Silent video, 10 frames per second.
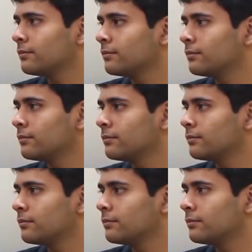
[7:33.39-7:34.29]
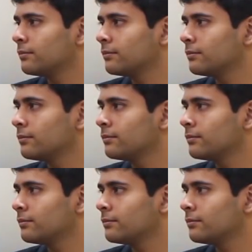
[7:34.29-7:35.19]

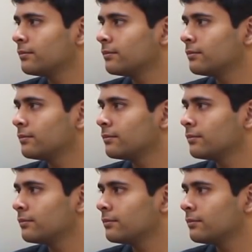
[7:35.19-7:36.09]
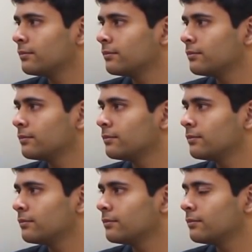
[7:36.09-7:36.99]

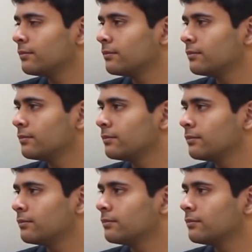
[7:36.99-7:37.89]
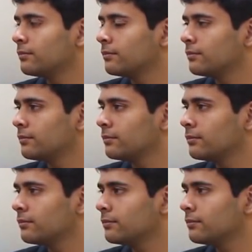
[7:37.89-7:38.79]

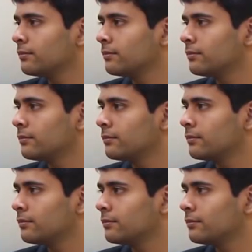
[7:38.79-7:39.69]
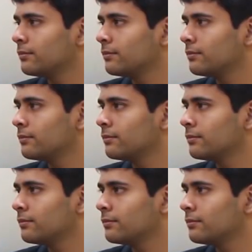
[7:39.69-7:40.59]

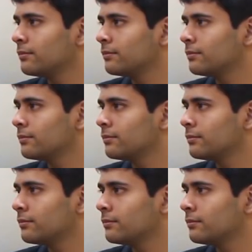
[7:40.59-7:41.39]
(not speaking)